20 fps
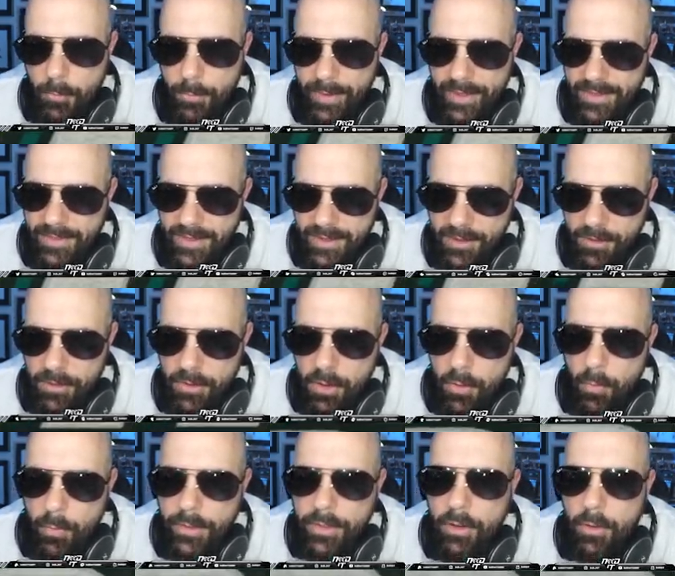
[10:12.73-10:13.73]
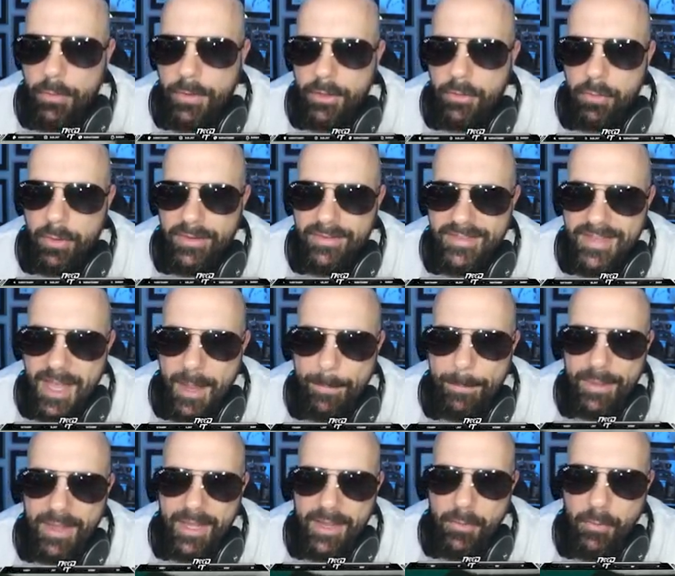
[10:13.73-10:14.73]
big deal we go with a quick
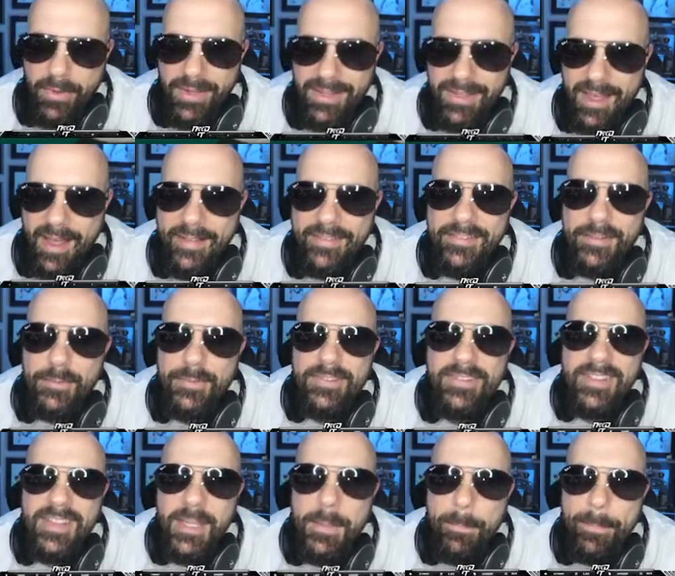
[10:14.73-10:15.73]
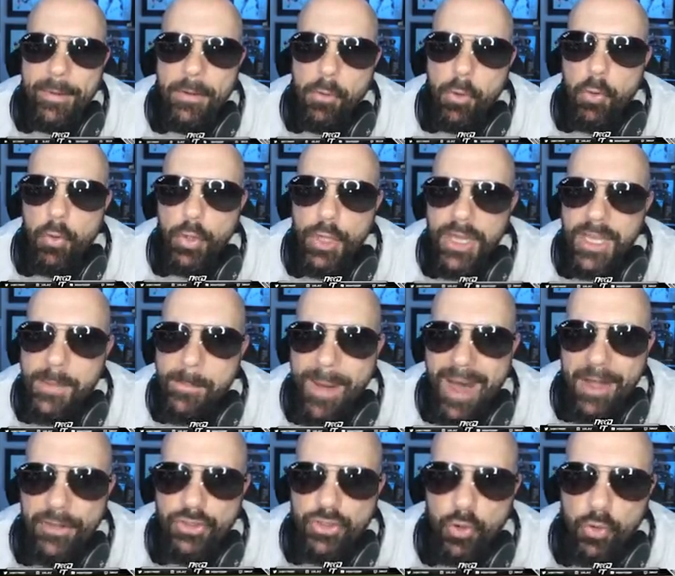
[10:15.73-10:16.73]
snap play and we catch him sleeping hooli
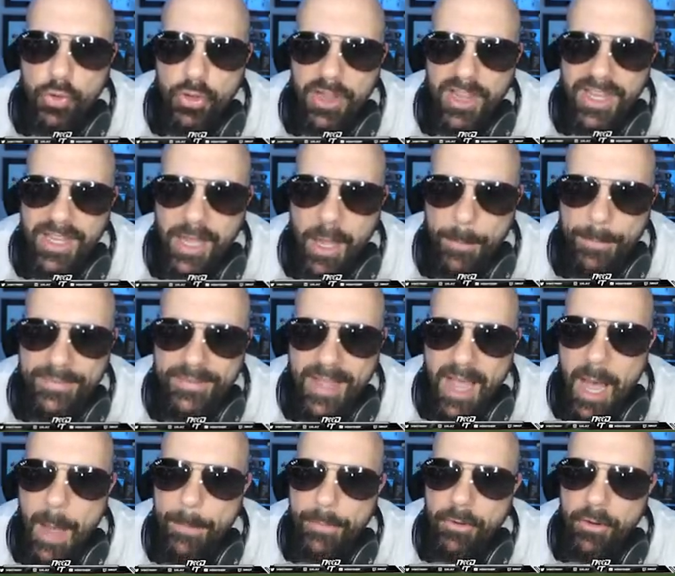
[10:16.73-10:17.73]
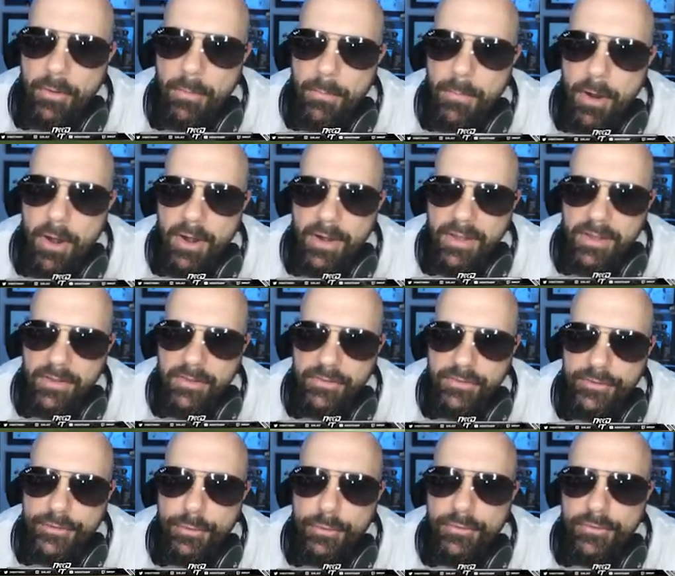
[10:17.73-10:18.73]
monduli up top cromartie is
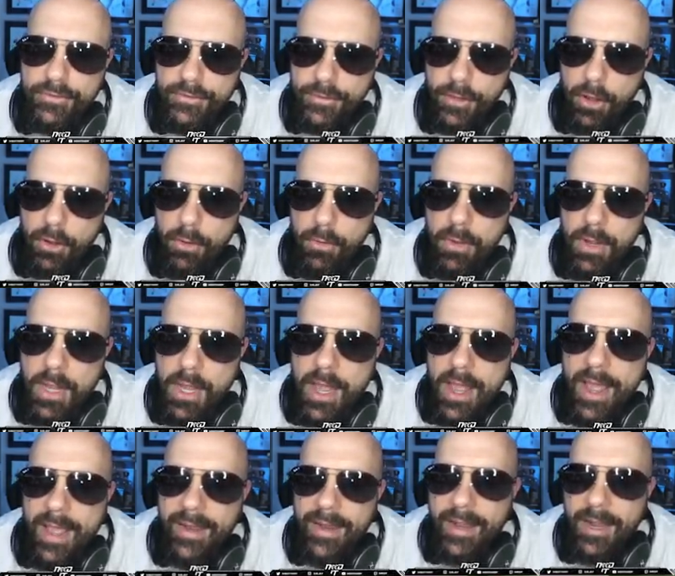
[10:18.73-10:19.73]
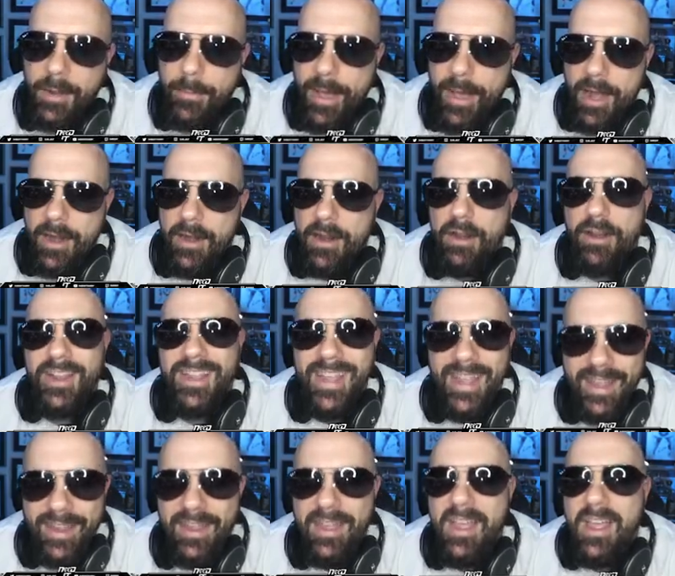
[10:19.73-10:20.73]
too slow get up out of there.
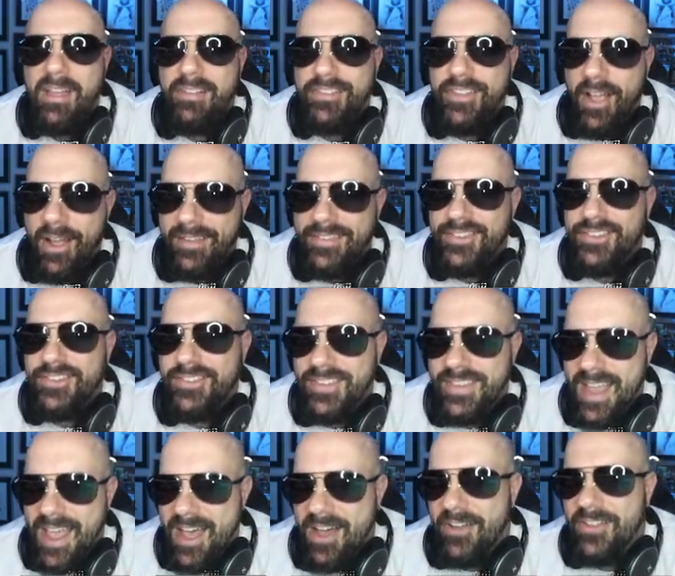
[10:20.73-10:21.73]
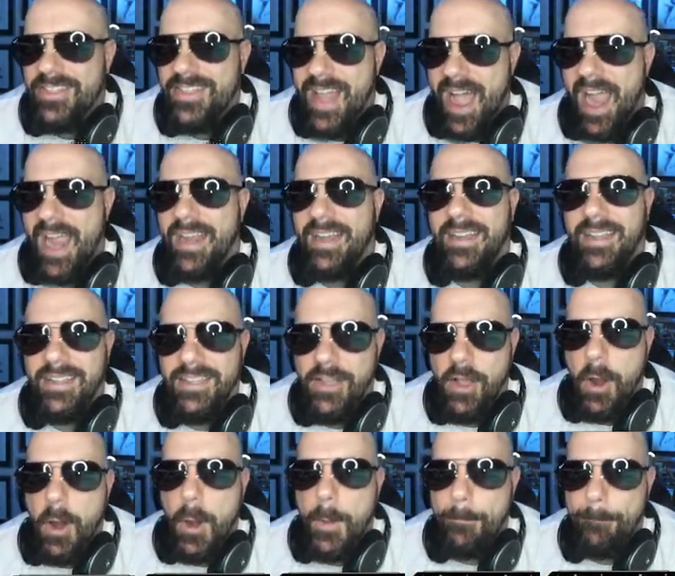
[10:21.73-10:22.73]
King, touchdown, 90
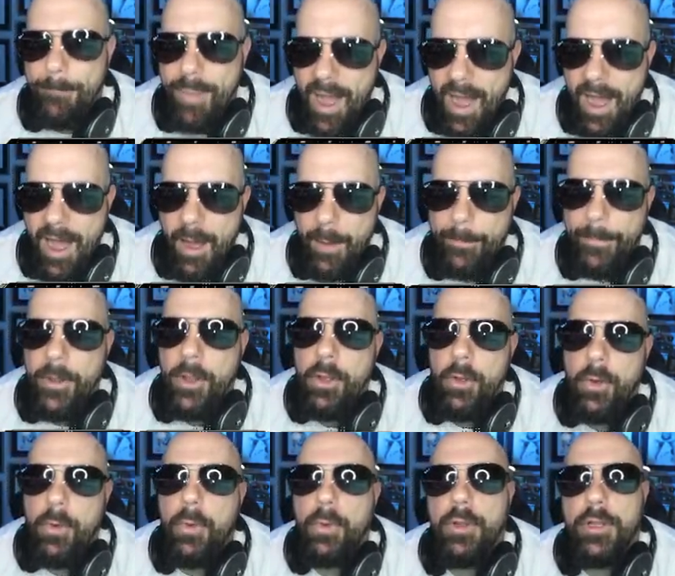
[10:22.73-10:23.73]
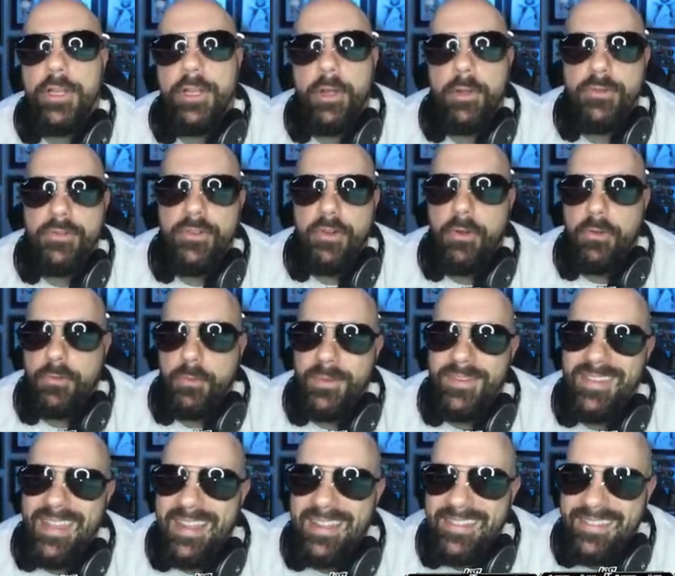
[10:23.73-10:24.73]
yard bomb. Julio Jones, we
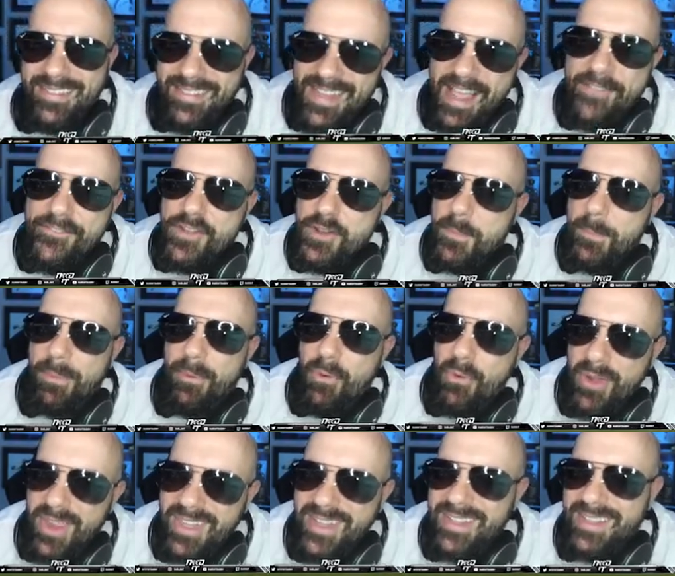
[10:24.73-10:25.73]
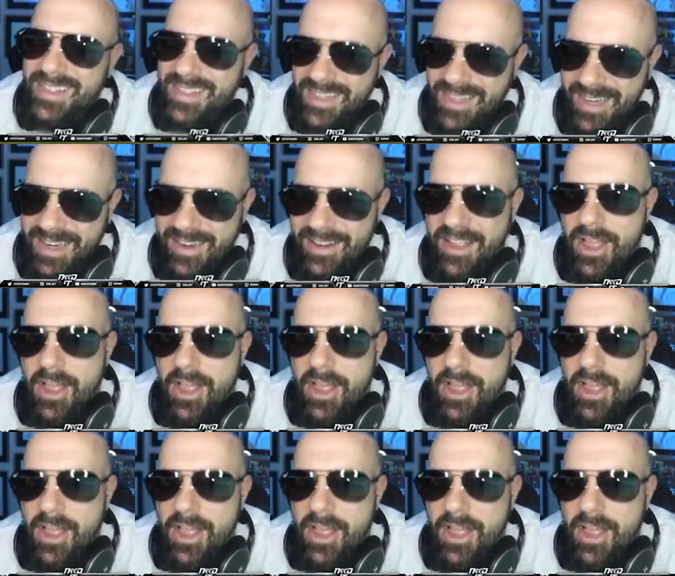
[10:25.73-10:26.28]
take a seven point lead,